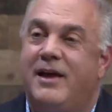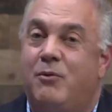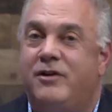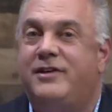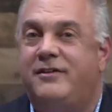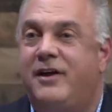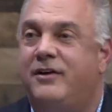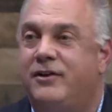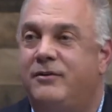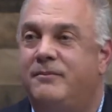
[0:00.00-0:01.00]
And what does that
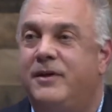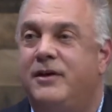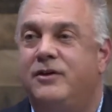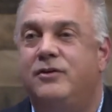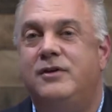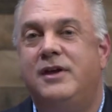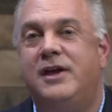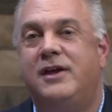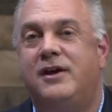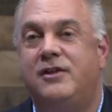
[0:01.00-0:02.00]
tell you? You
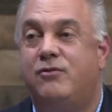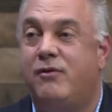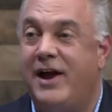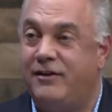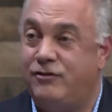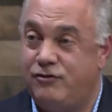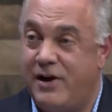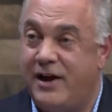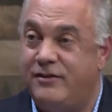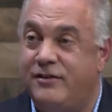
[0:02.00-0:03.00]
need the right
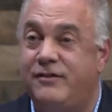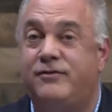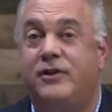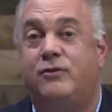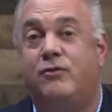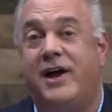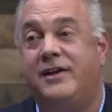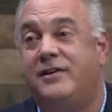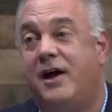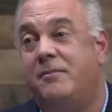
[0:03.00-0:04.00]
strategy for the
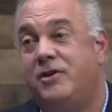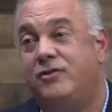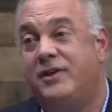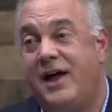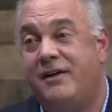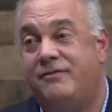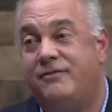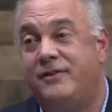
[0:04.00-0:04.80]
right time in your life.